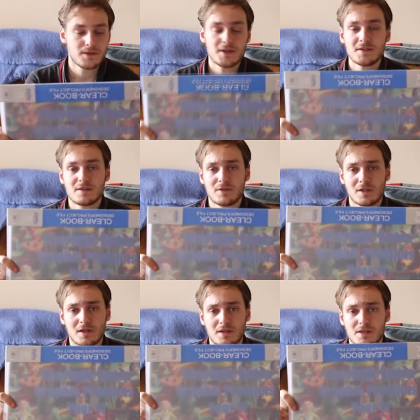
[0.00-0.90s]
This, if you
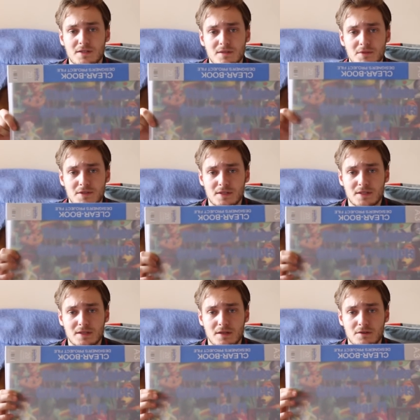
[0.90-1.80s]
like, is the most
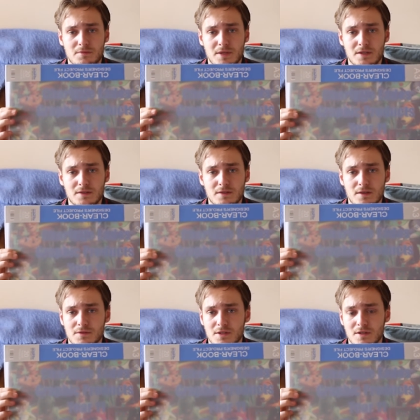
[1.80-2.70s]
detailed
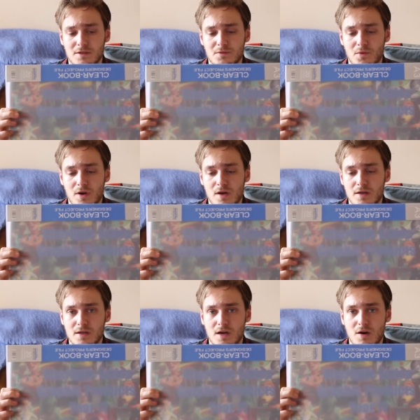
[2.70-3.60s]
piece of Charlotte's
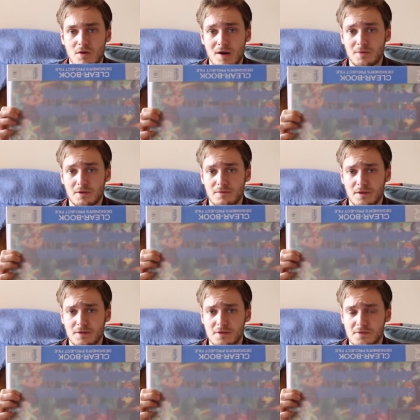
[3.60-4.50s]
work. I'll upload
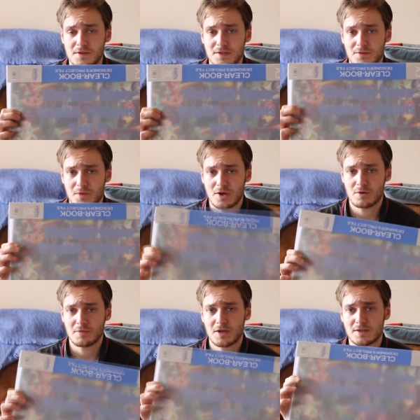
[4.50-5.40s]
photos of this as
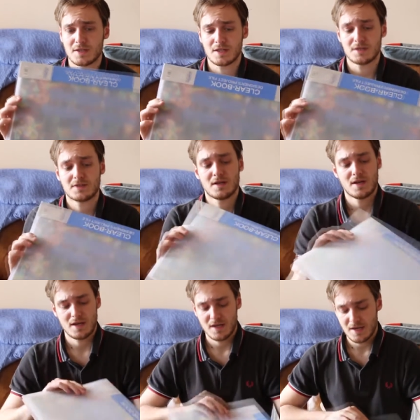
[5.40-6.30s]
well because it is,
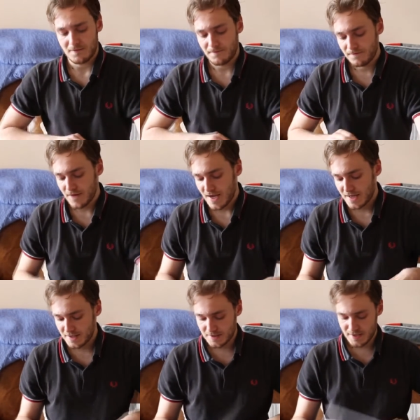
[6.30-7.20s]
in
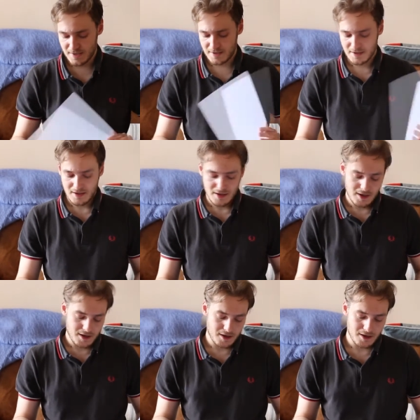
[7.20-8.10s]
fact,
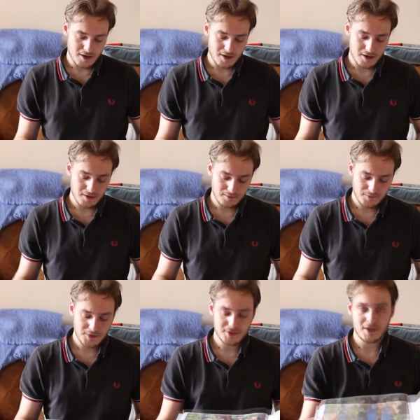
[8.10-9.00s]
her
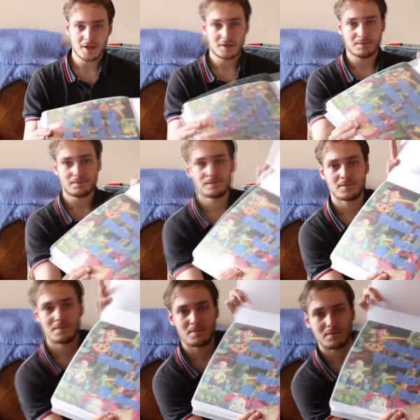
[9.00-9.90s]
design
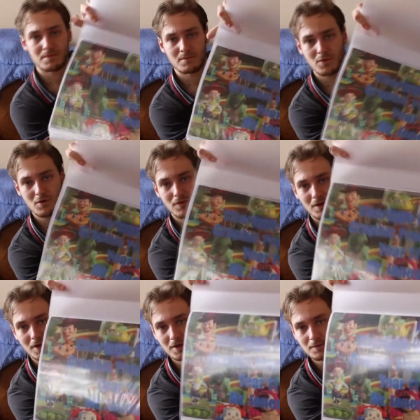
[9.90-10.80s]

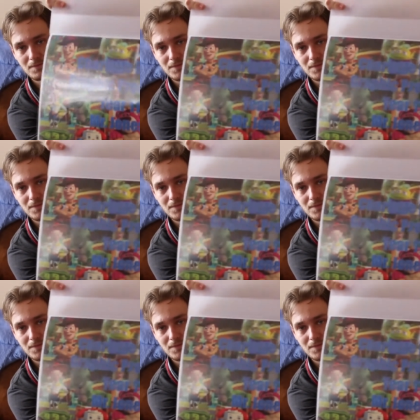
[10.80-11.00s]
portfolio.